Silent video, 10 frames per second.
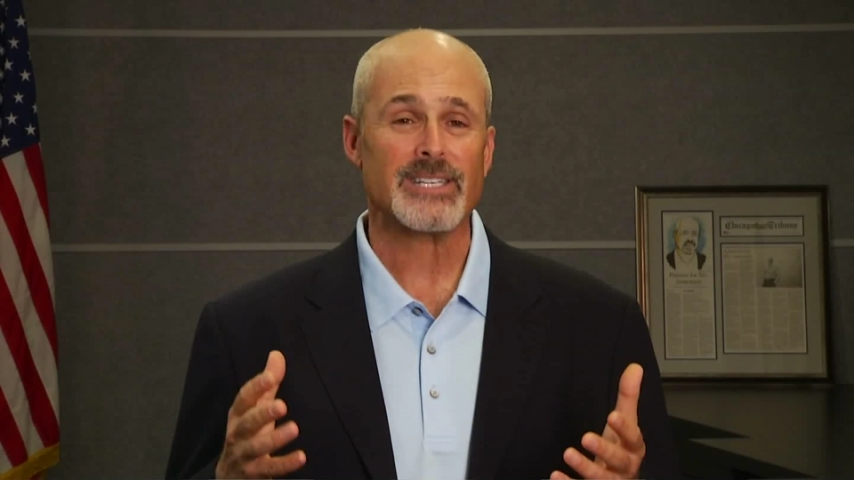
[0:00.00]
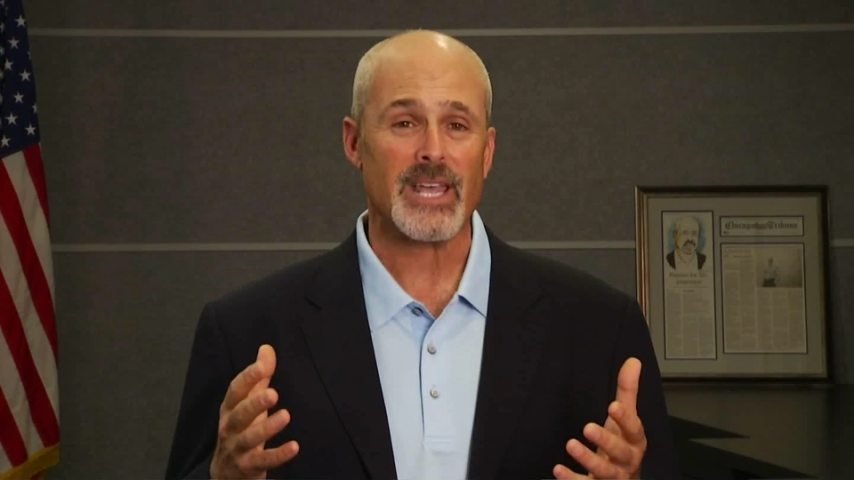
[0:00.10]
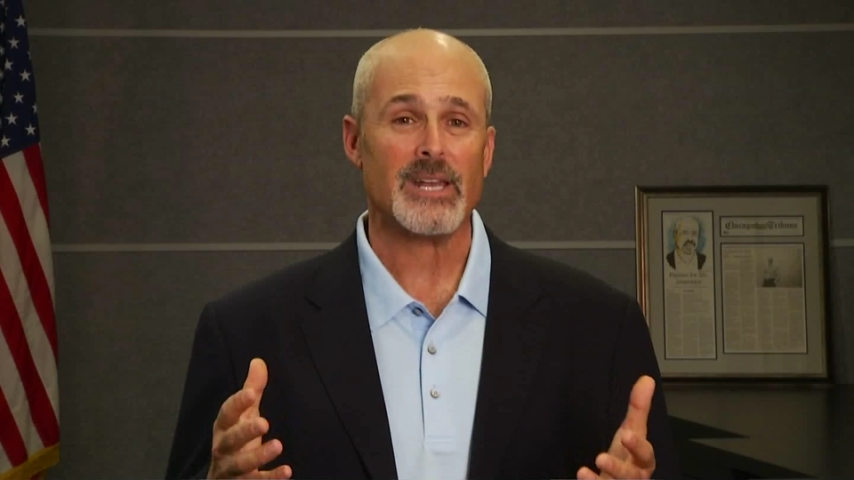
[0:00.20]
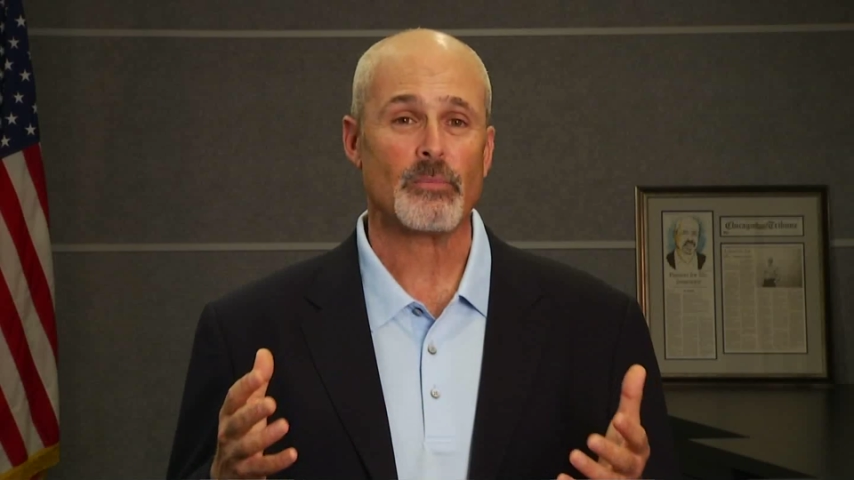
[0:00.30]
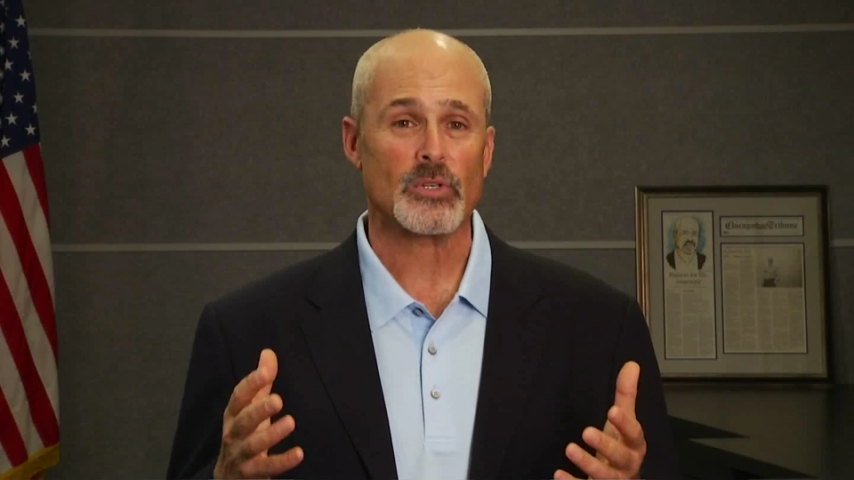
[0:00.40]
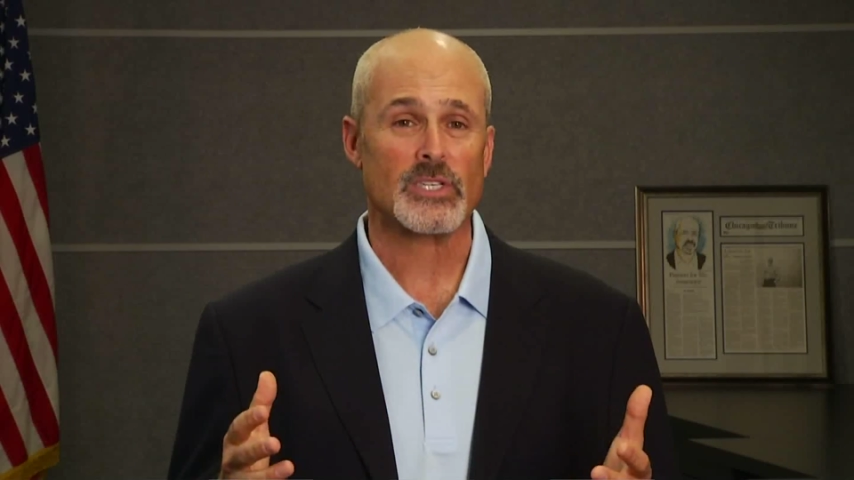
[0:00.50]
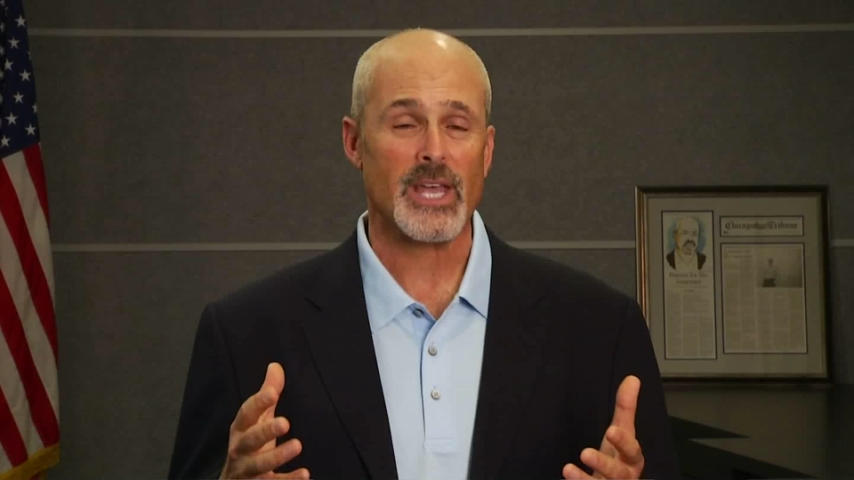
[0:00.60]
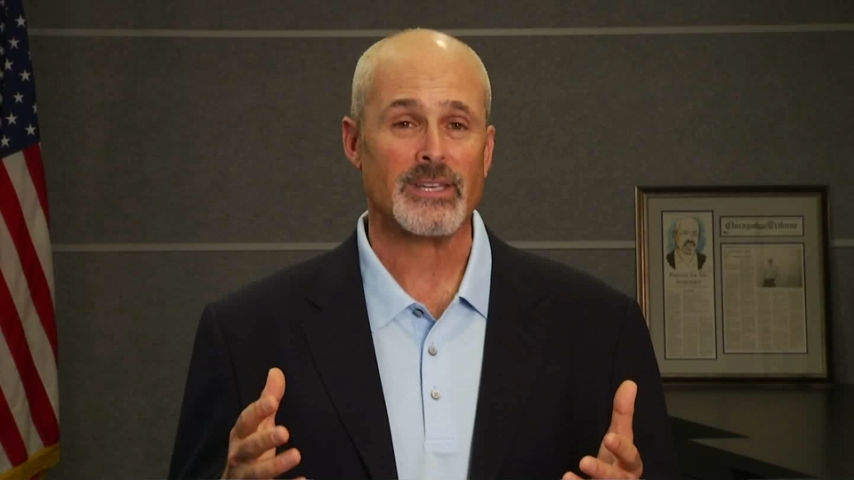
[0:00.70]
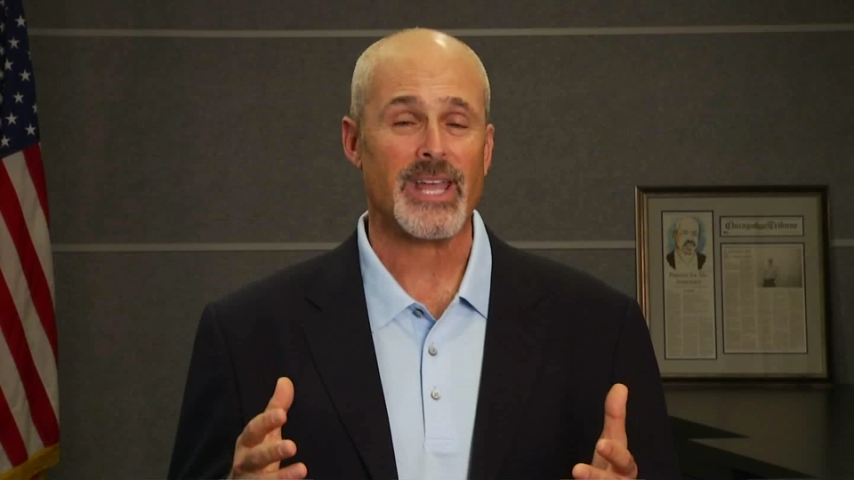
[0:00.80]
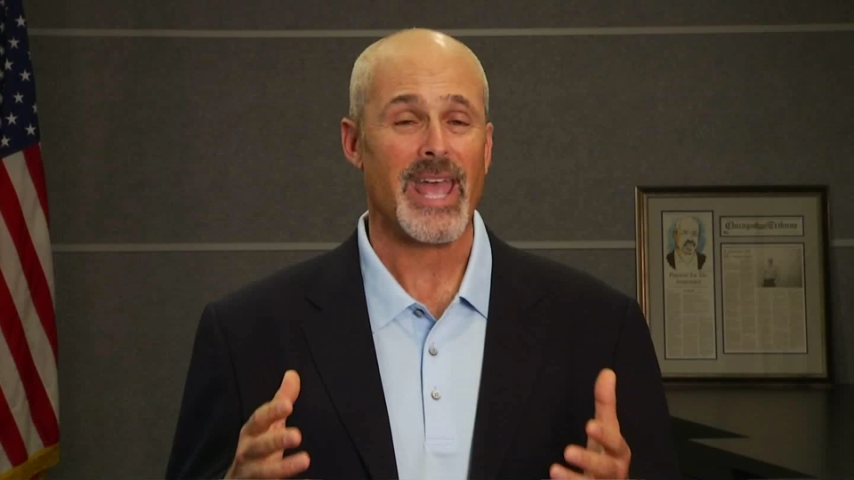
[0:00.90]
to
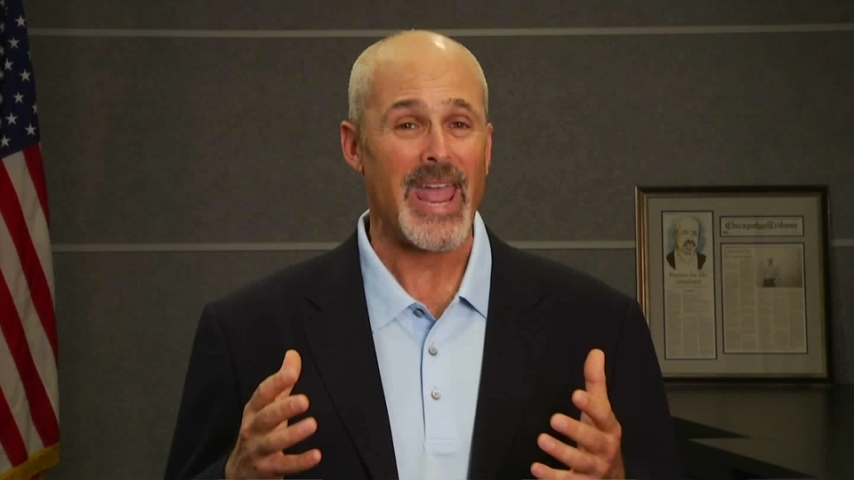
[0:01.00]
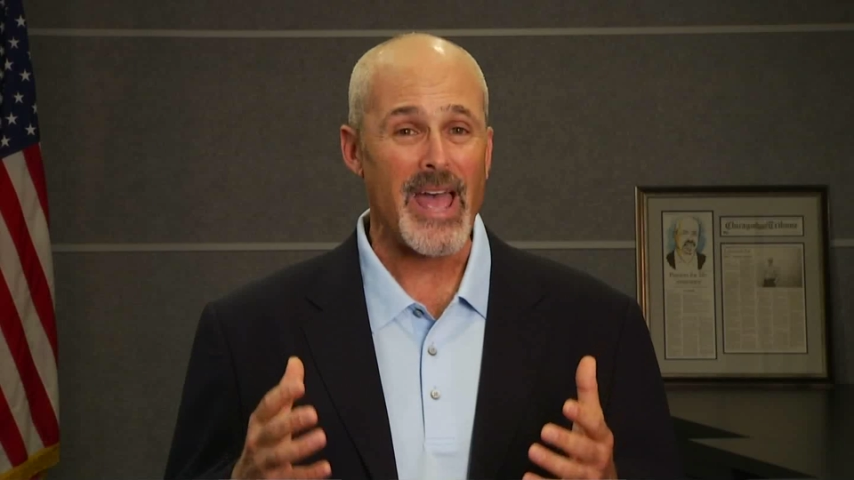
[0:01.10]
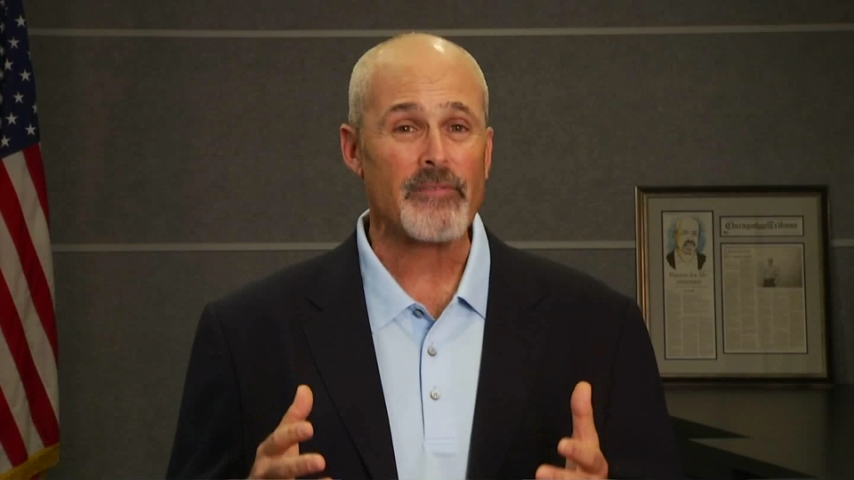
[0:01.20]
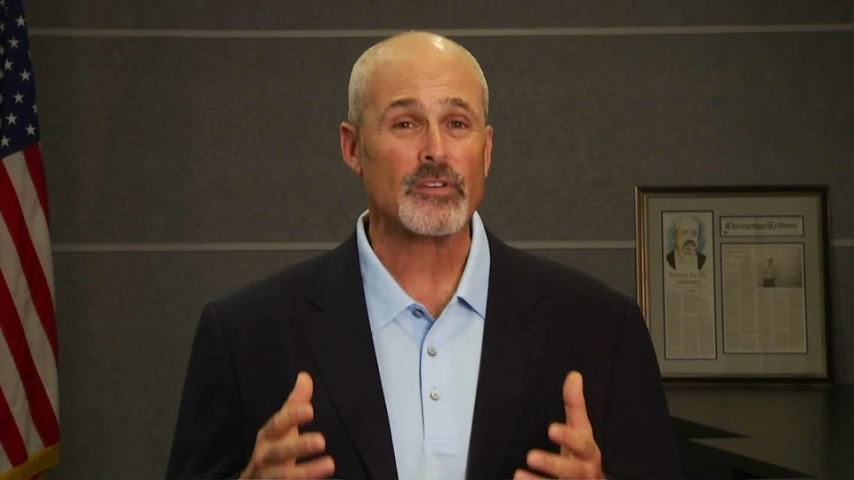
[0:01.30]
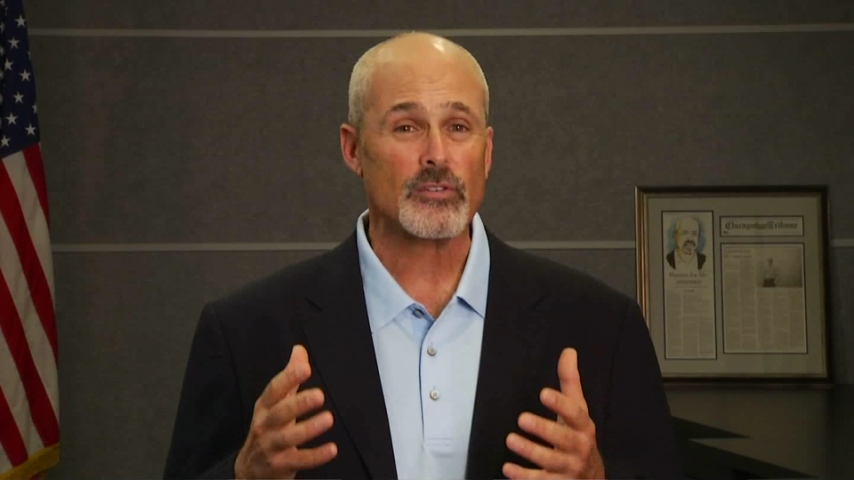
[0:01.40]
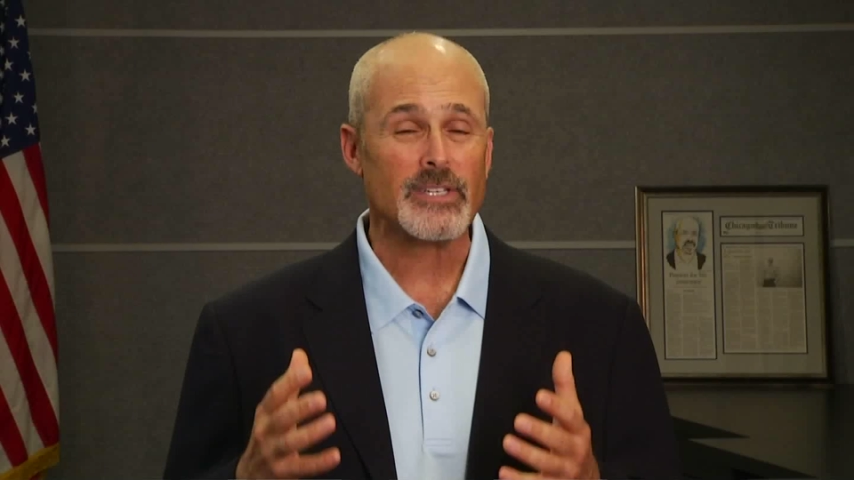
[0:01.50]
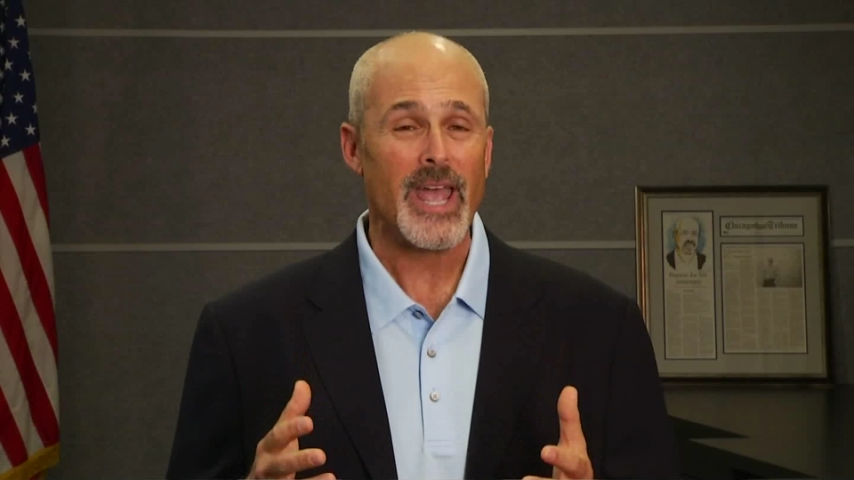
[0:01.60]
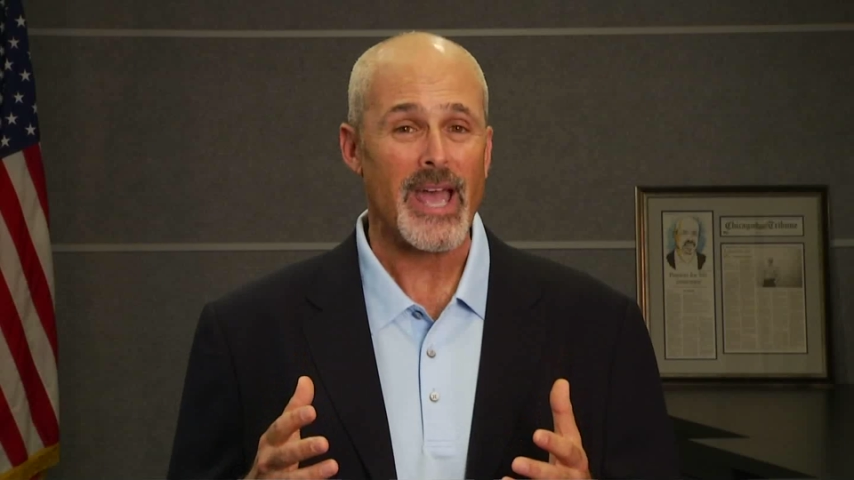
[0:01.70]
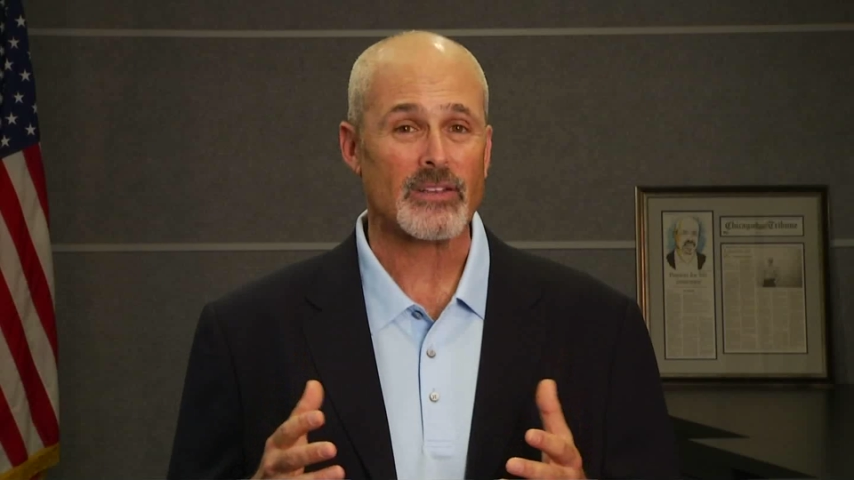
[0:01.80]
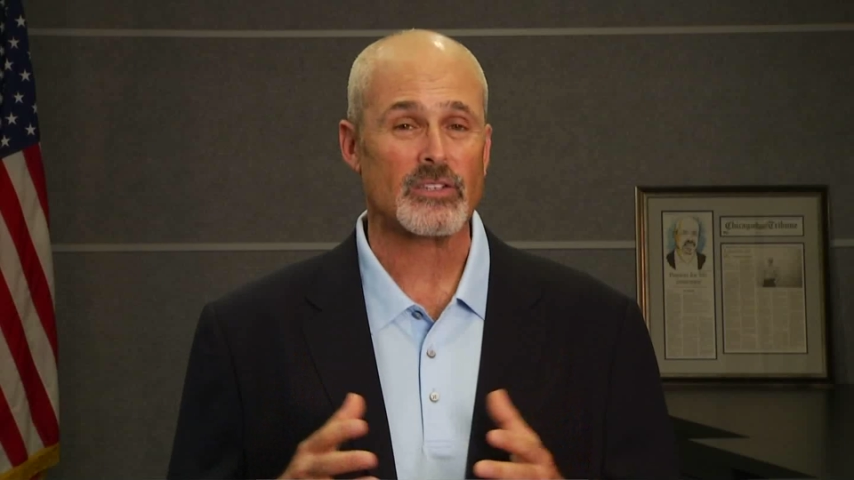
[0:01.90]
8% after
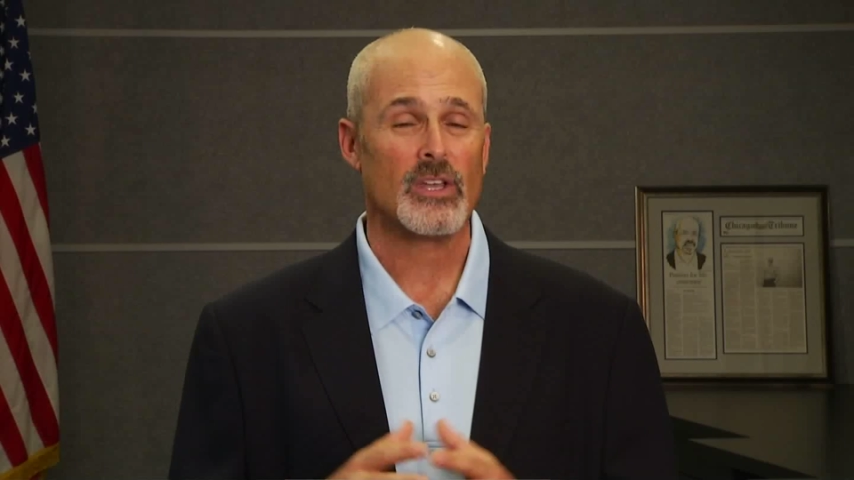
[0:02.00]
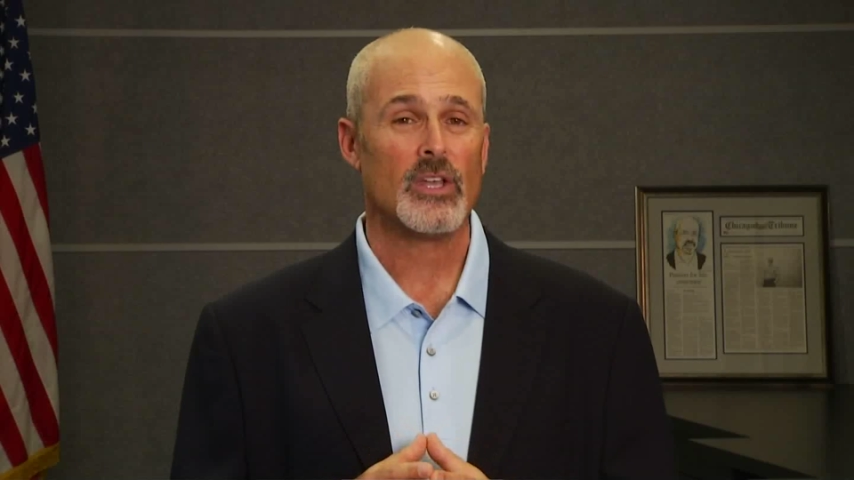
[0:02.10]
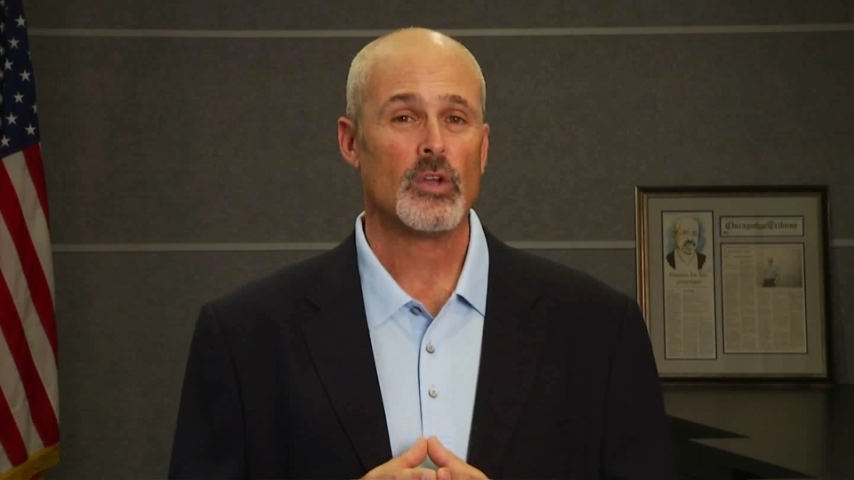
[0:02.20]
tax,